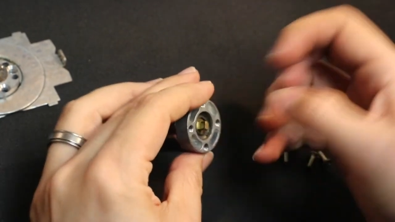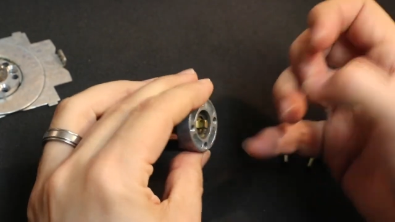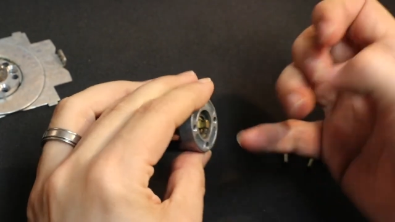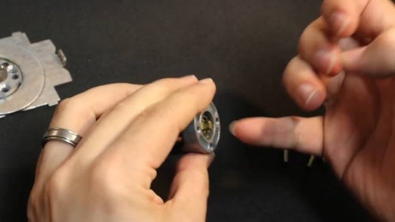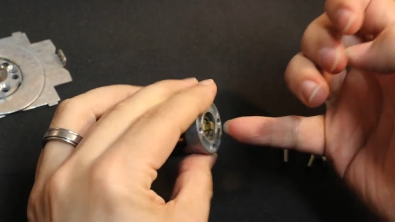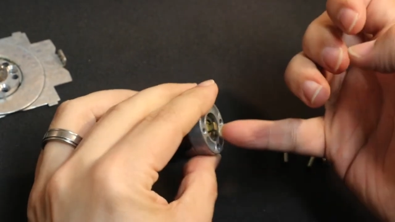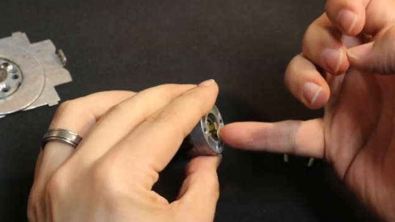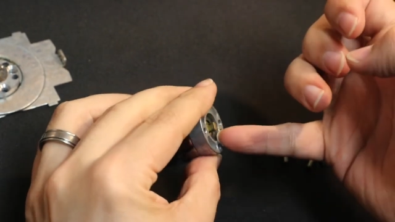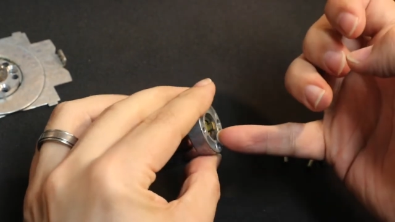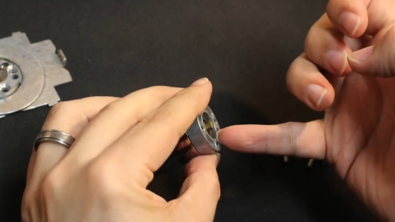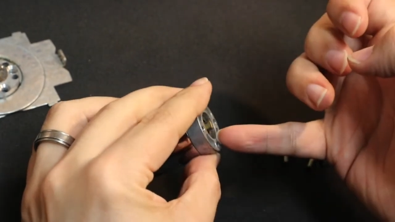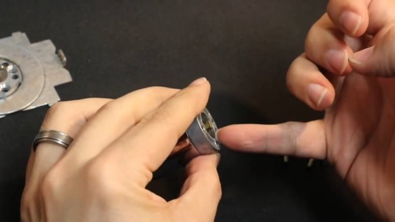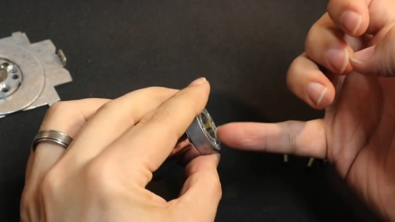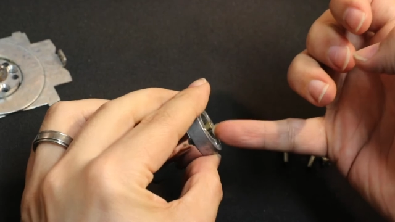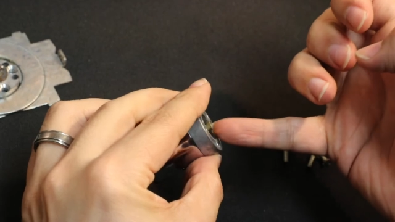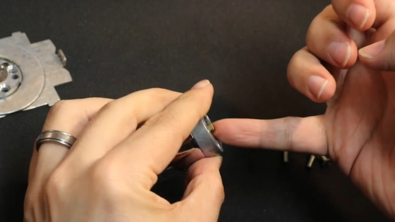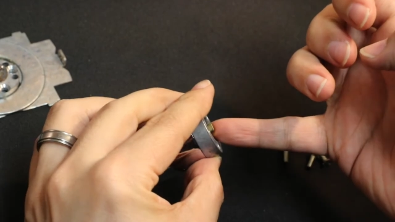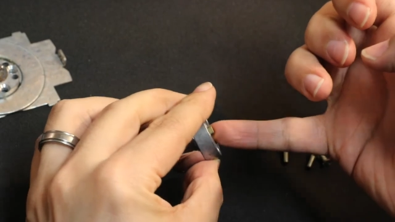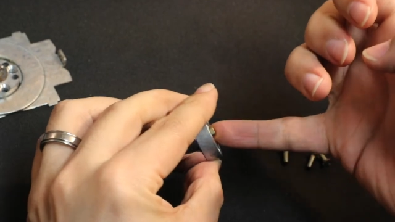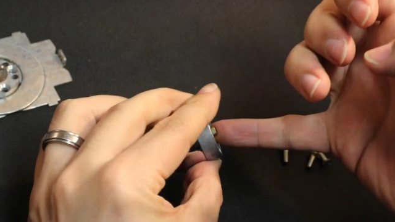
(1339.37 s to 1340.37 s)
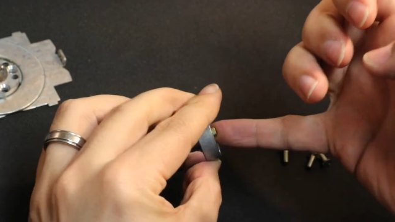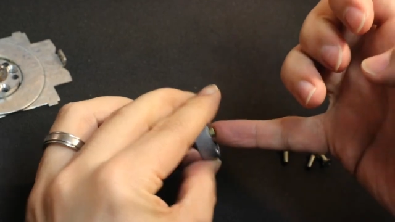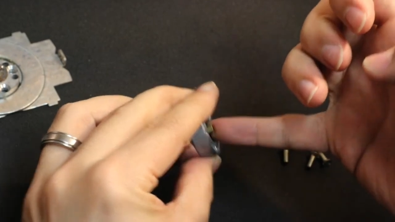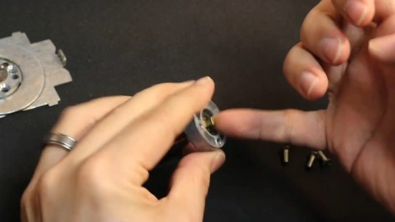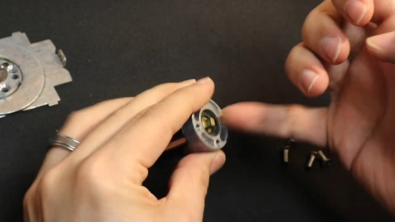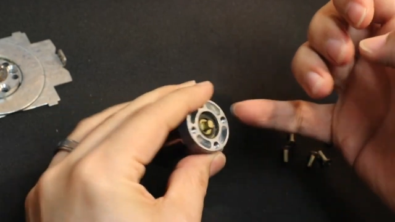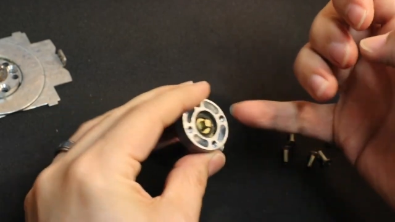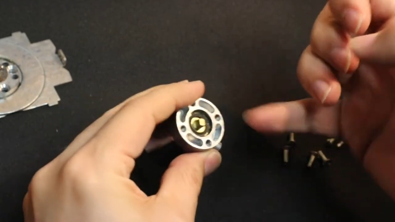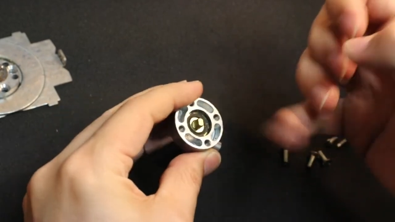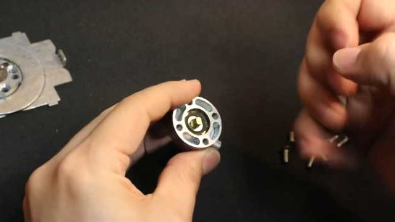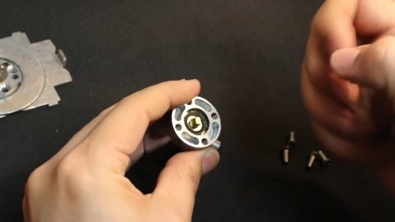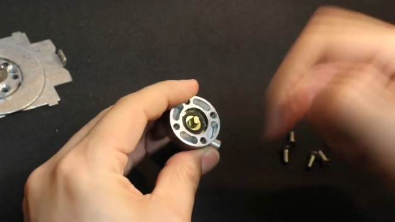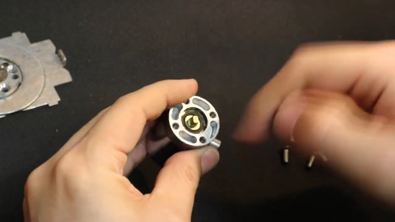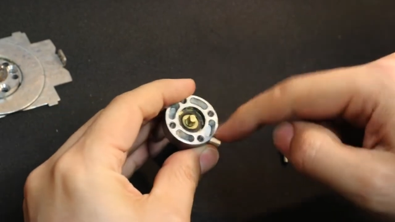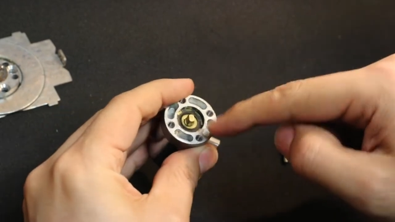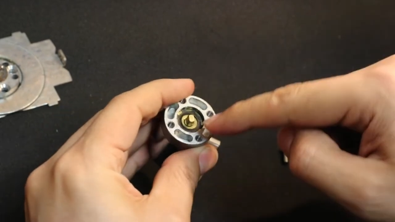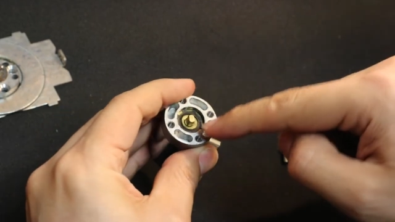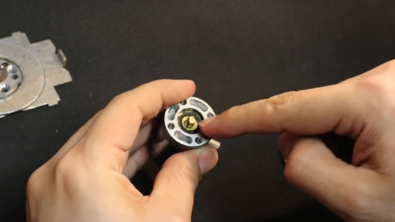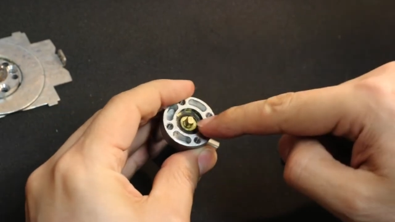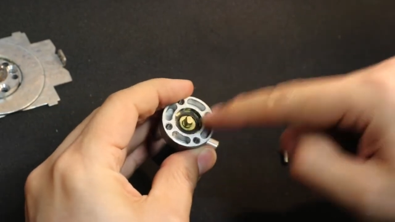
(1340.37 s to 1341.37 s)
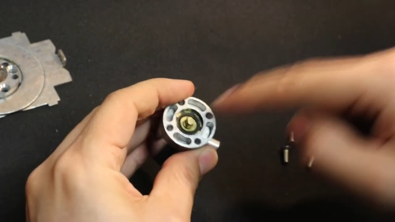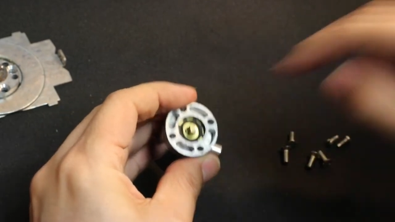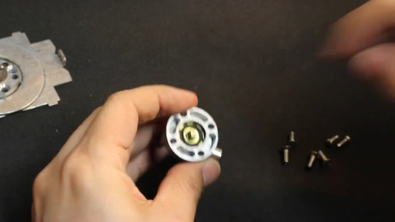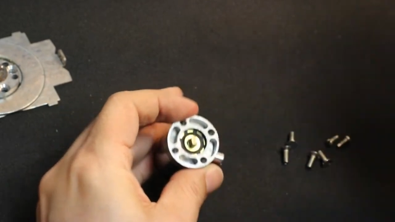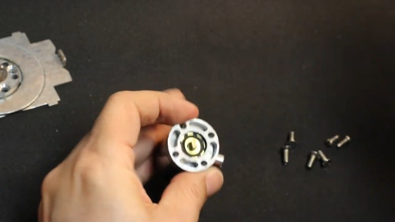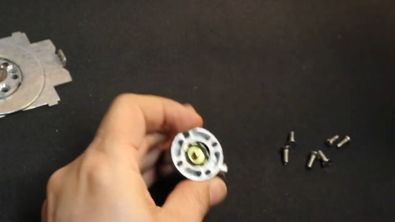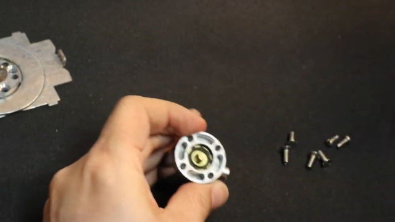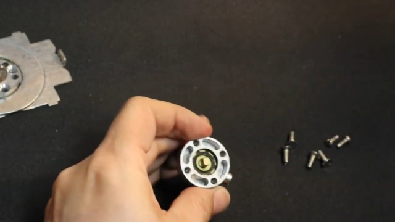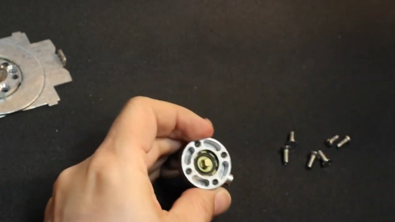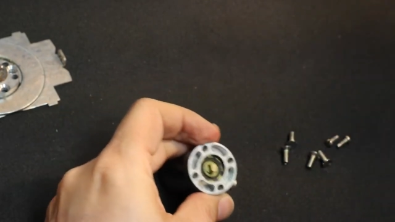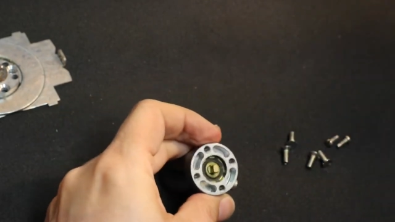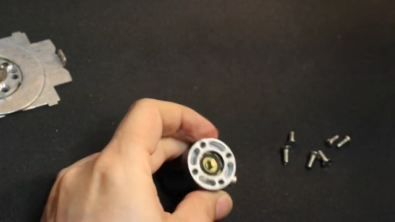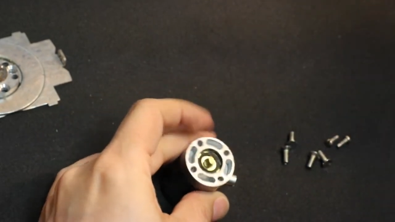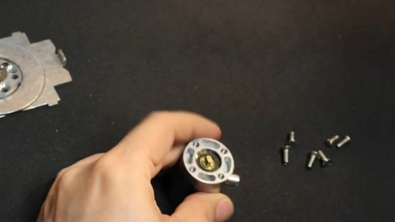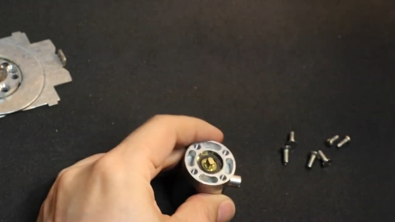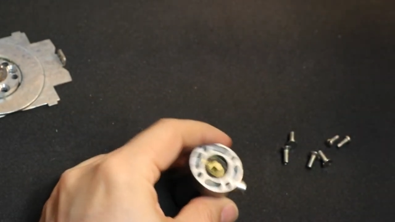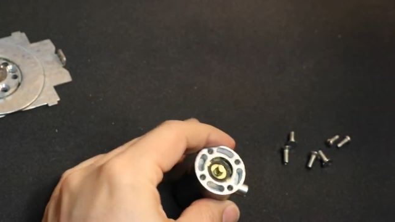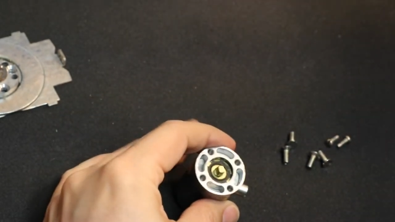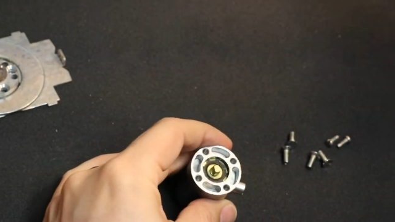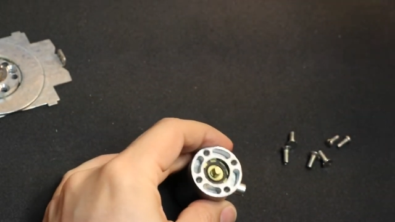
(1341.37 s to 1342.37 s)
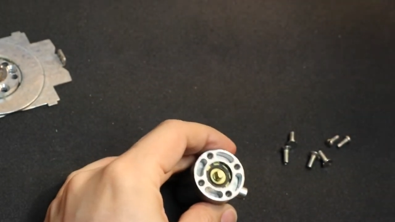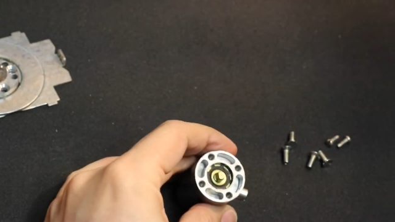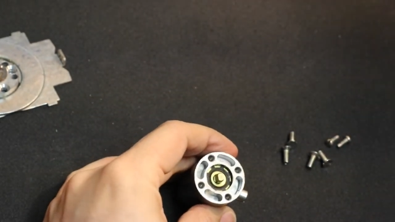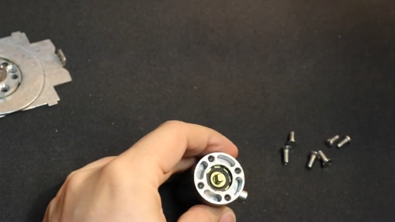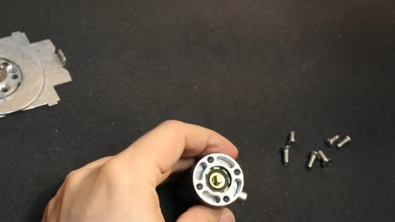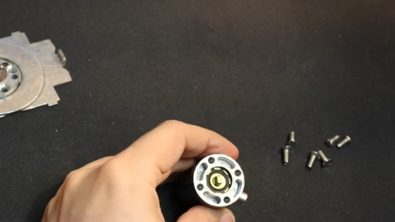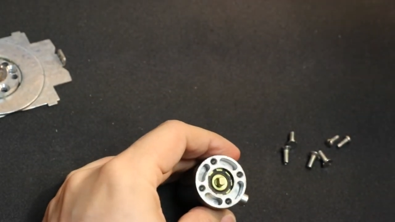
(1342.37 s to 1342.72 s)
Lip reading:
[unreadable: no face in view]